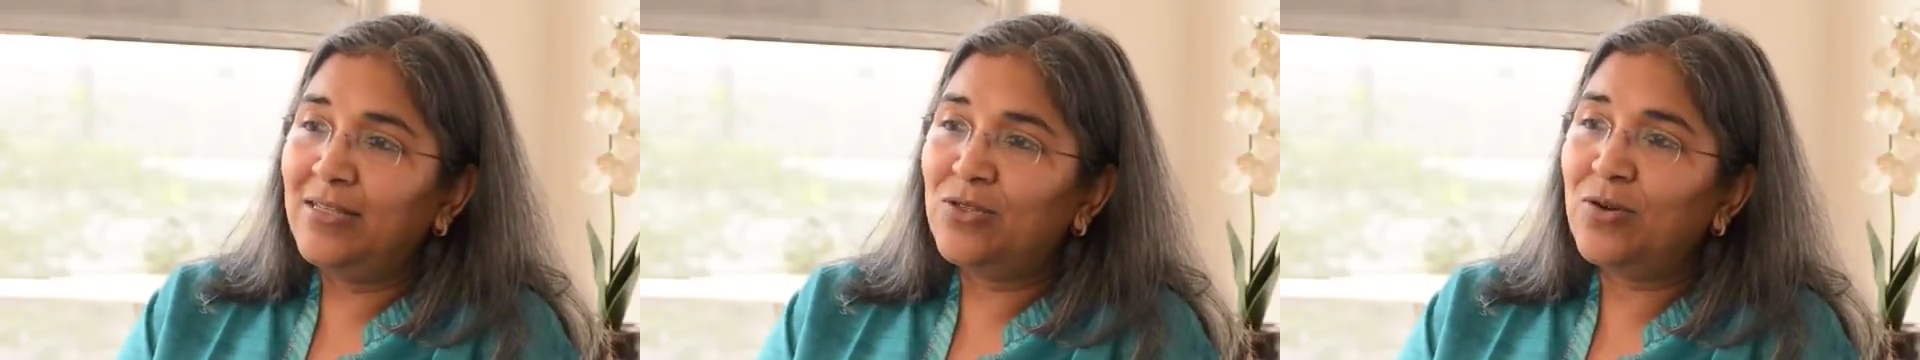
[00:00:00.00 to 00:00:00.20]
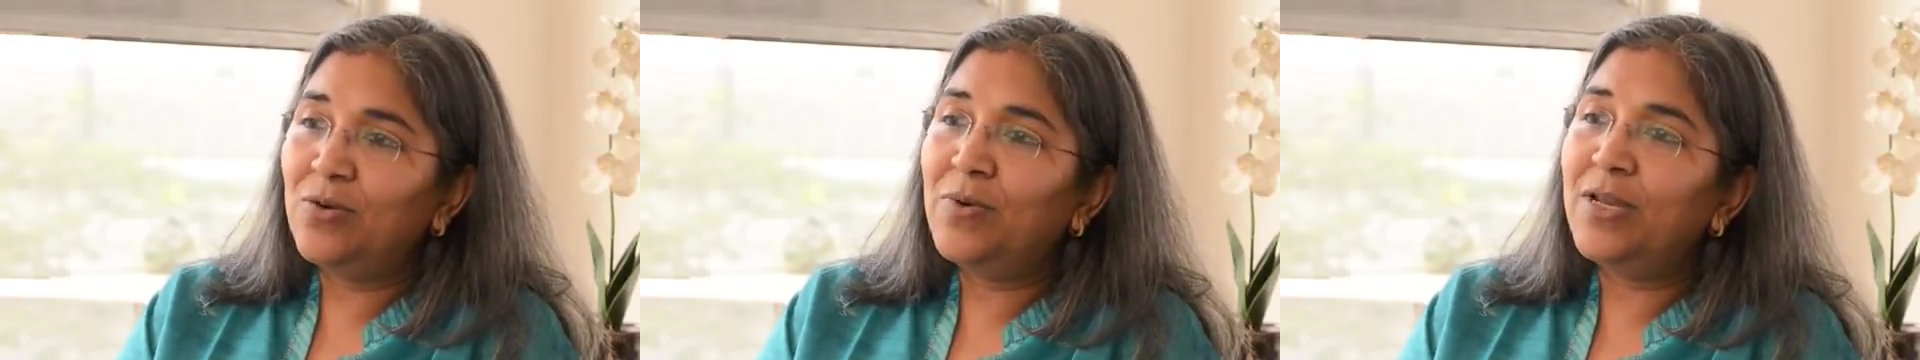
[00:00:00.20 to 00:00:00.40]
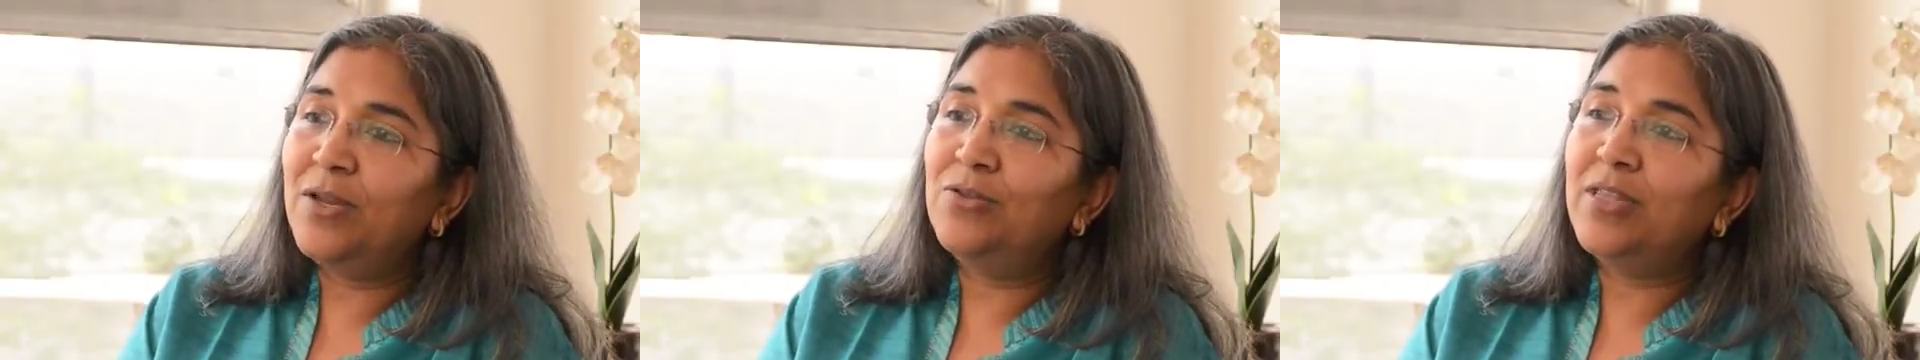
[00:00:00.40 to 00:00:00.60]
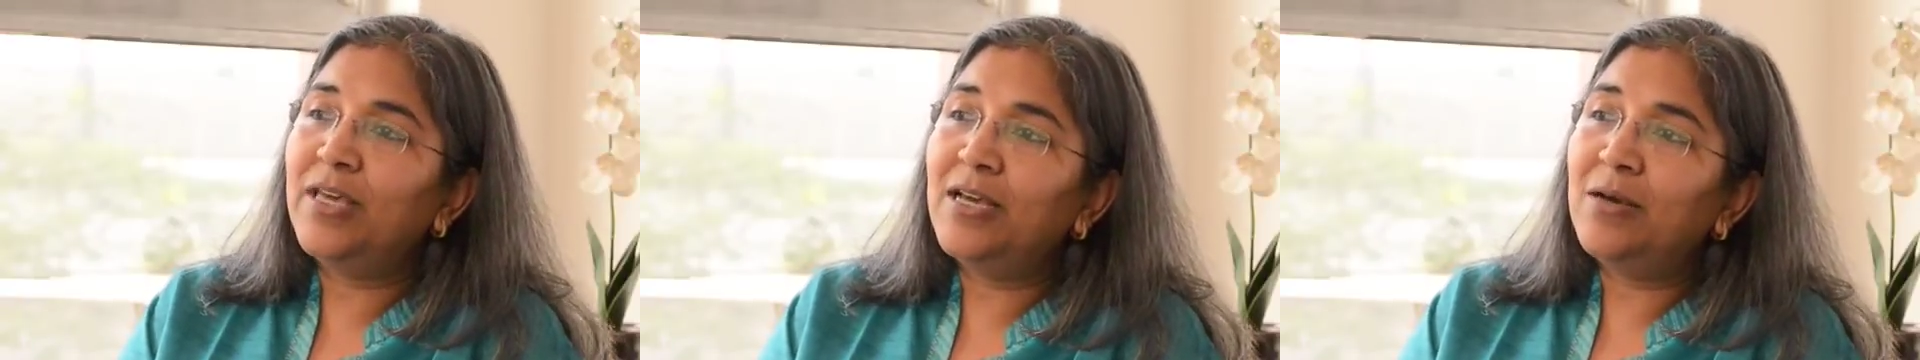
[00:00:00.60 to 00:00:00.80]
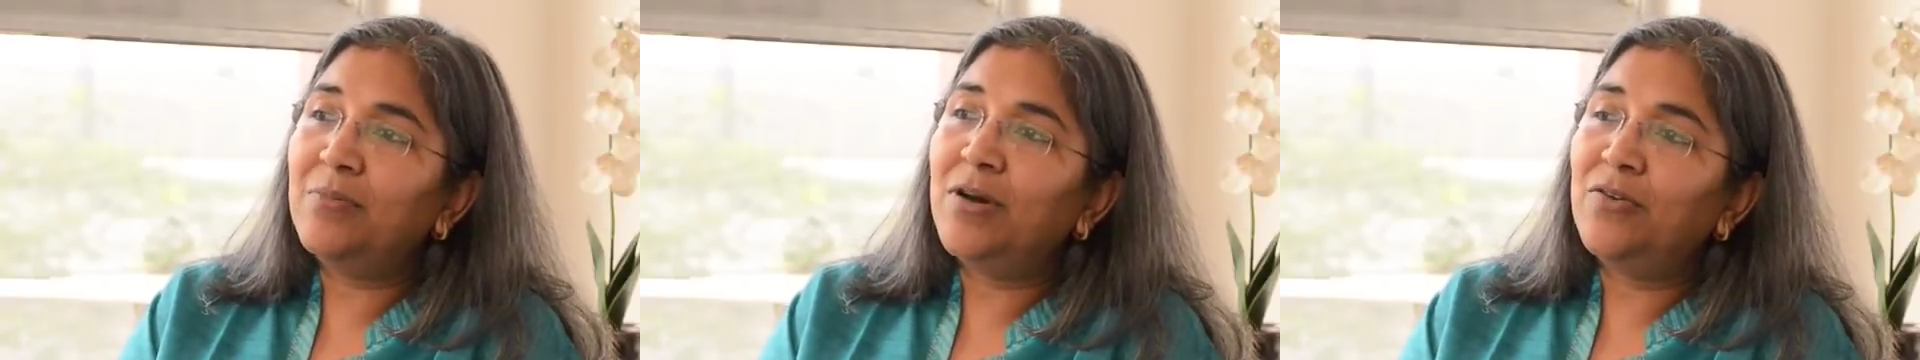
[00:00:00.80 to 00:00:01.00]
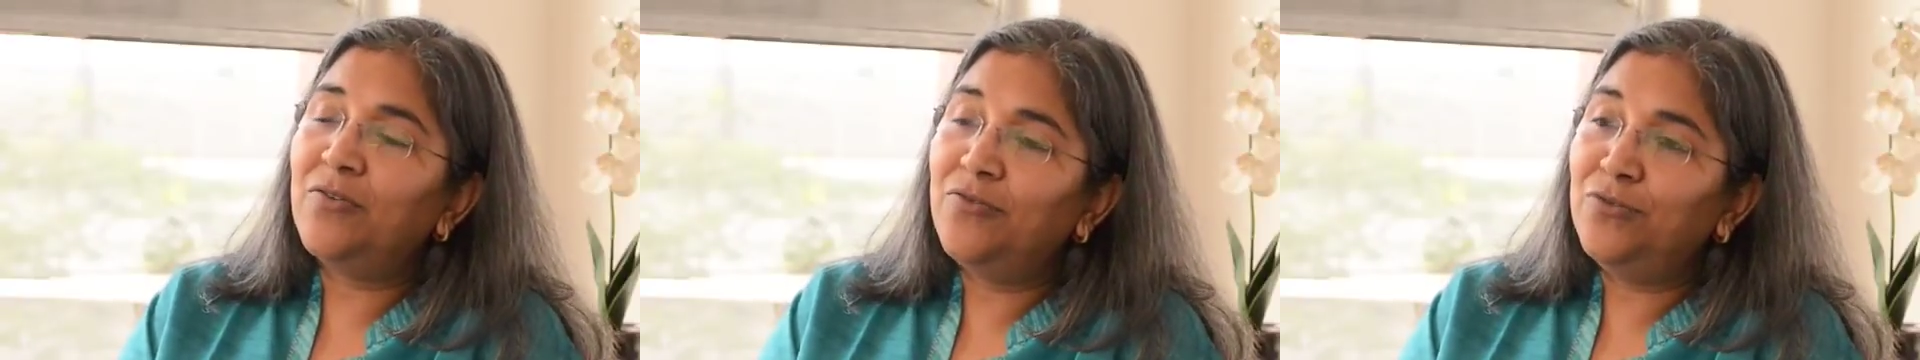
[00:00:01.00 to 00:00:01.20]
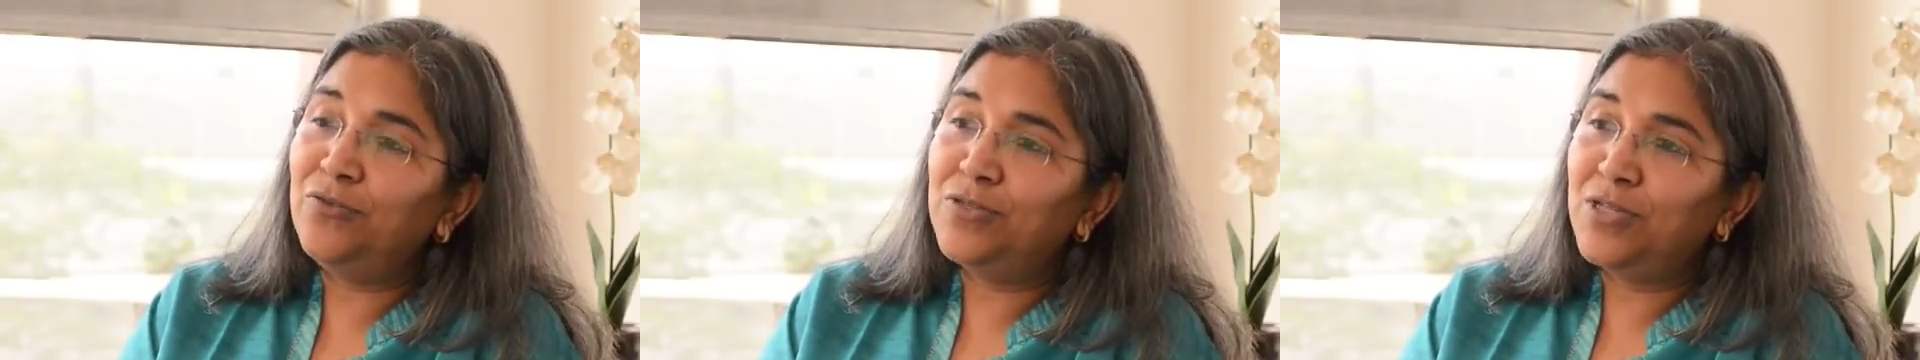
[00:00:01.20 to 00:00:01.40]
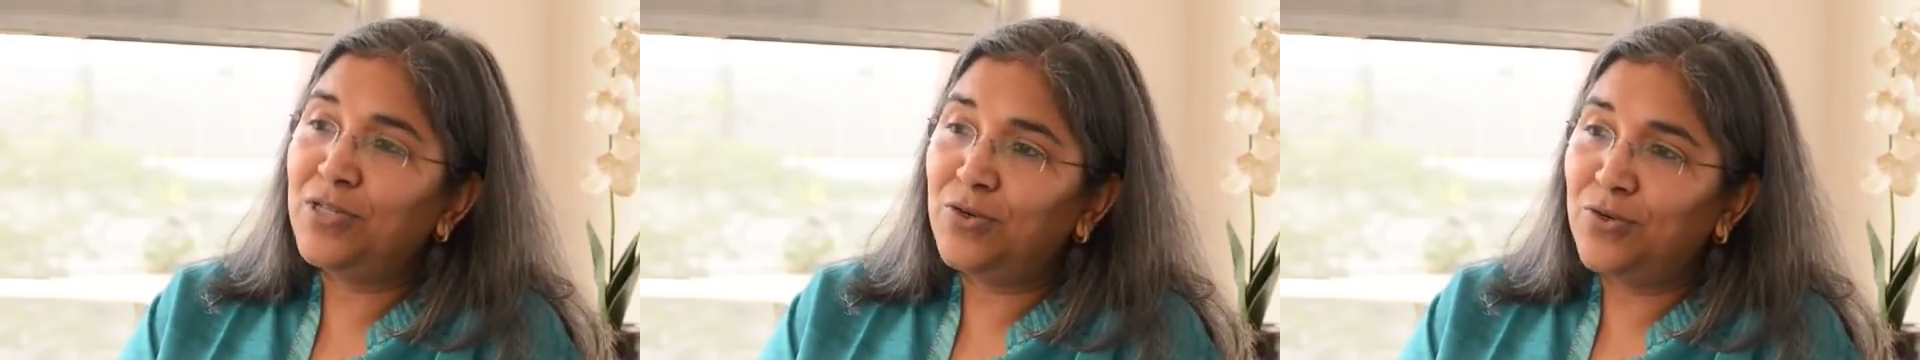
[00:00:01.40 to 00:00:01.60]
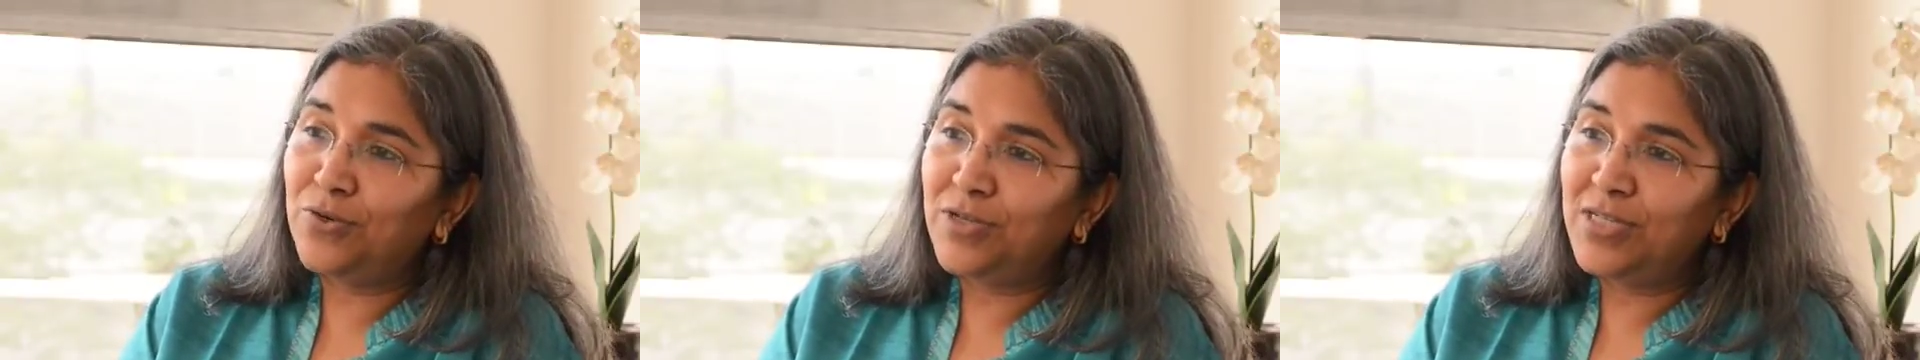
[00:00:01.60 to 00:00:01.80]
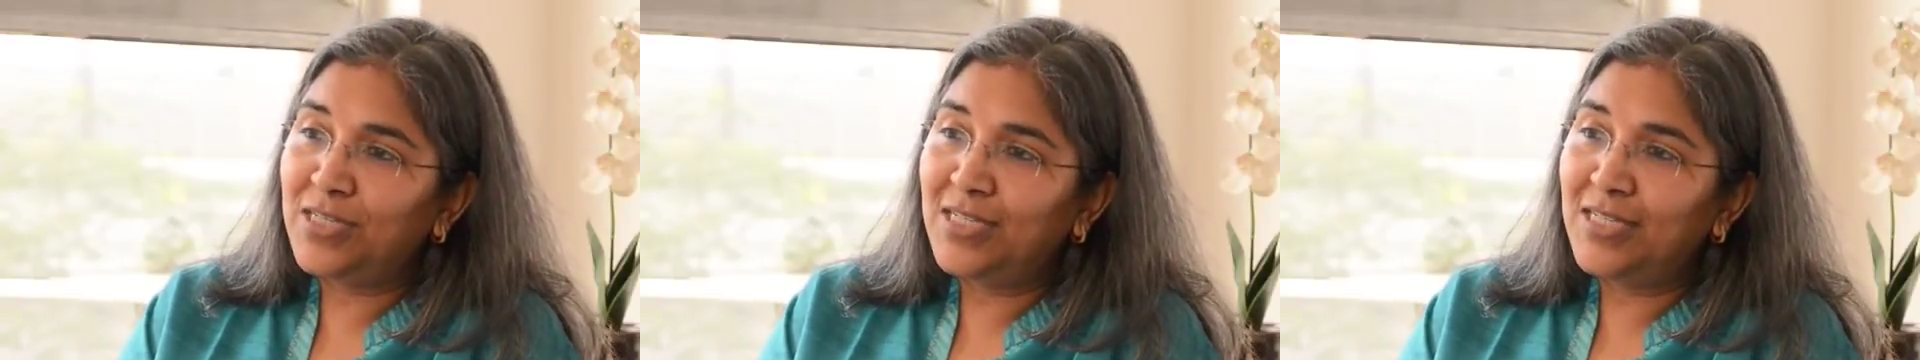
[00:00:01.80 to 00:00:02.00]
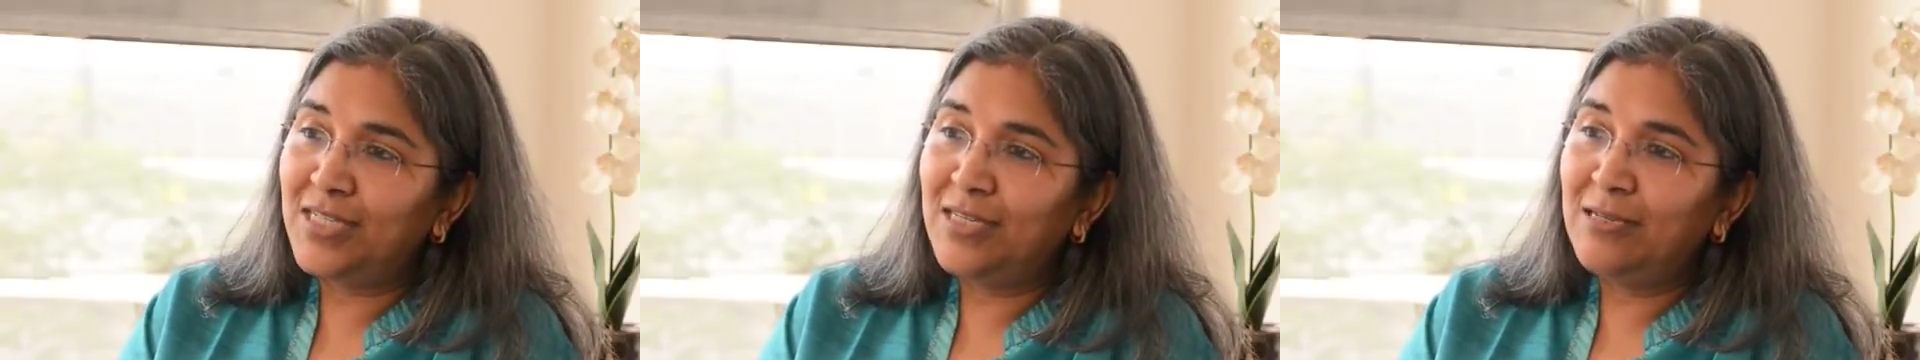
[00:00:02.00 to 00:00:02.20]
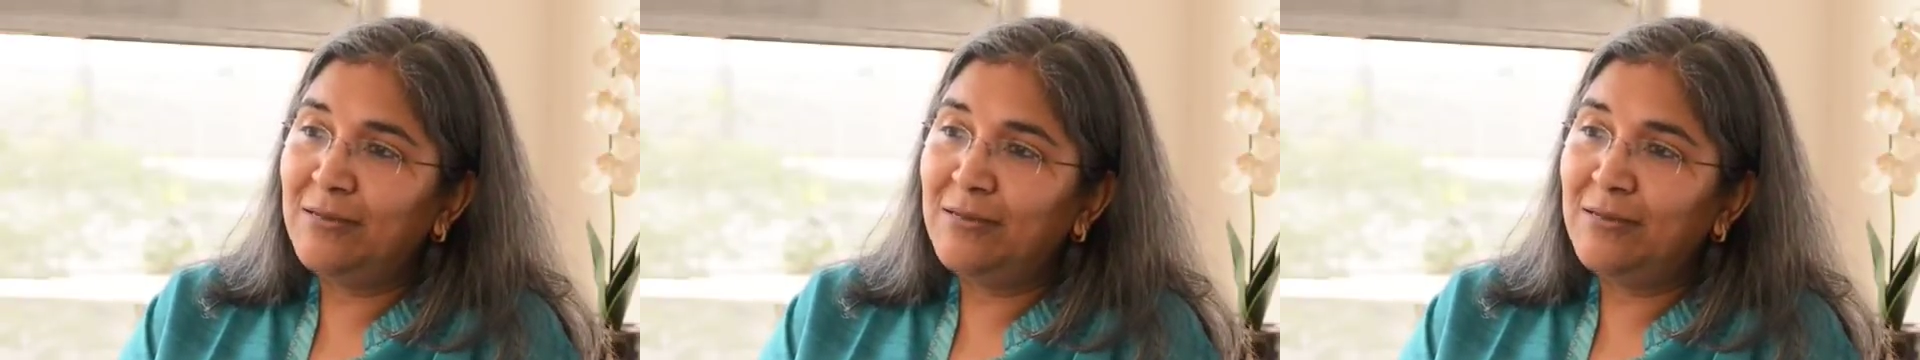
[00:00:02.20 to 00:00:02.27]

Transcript: So when you think about food security,